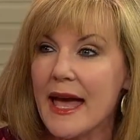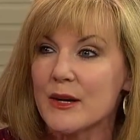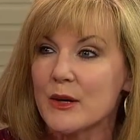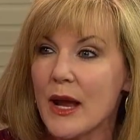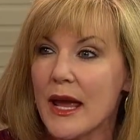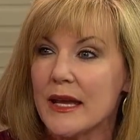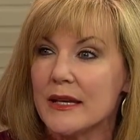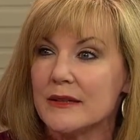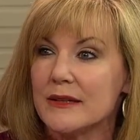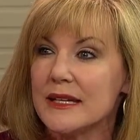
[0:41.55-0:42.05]
and
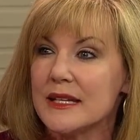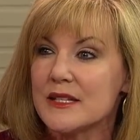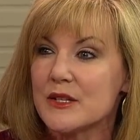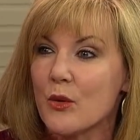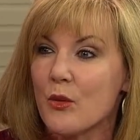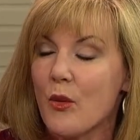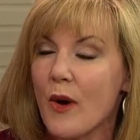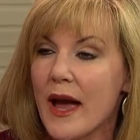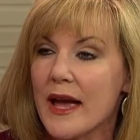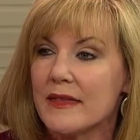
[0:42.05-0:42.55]
and is
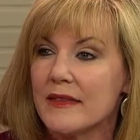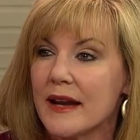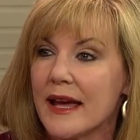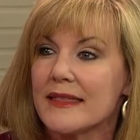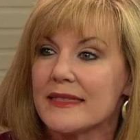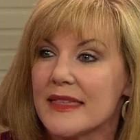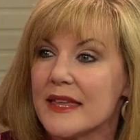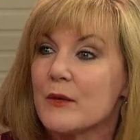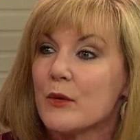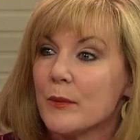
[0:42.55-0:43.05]
a way that
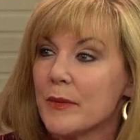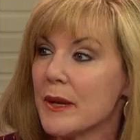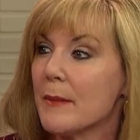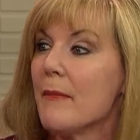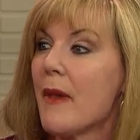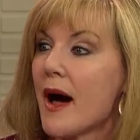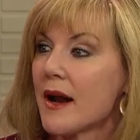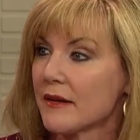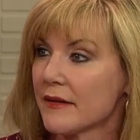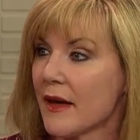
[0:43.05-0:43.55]
I think will be
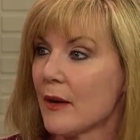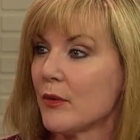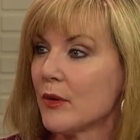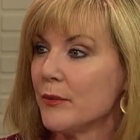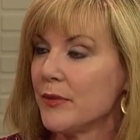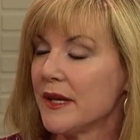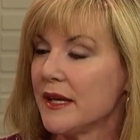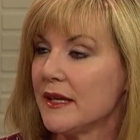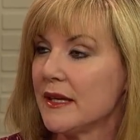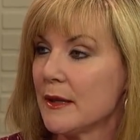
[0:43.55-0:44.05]
a model that
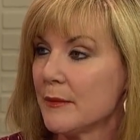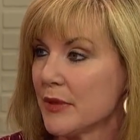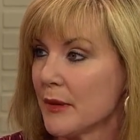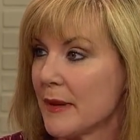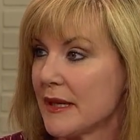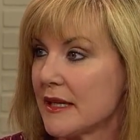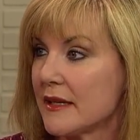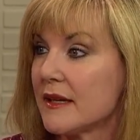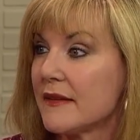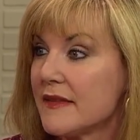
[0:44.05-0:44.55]
will be
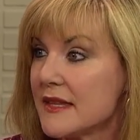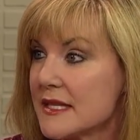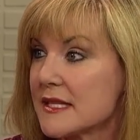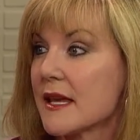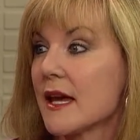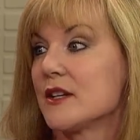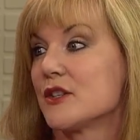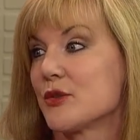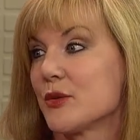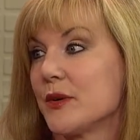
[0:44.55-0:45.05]
implemented in this
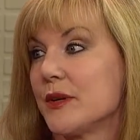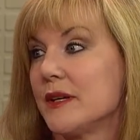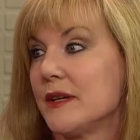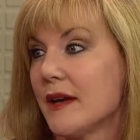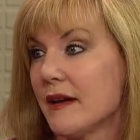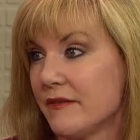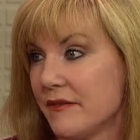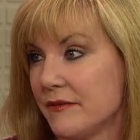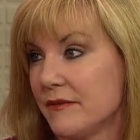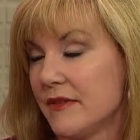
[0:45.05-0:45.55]
country
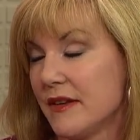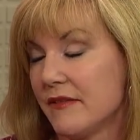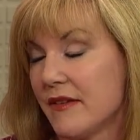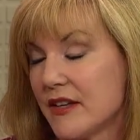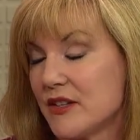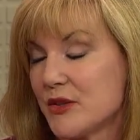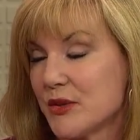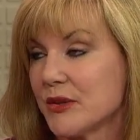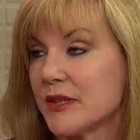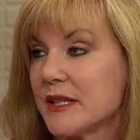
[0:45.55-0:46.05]

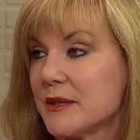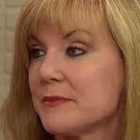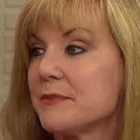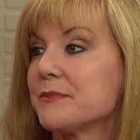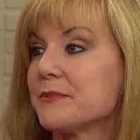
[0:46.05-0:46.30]
eventually.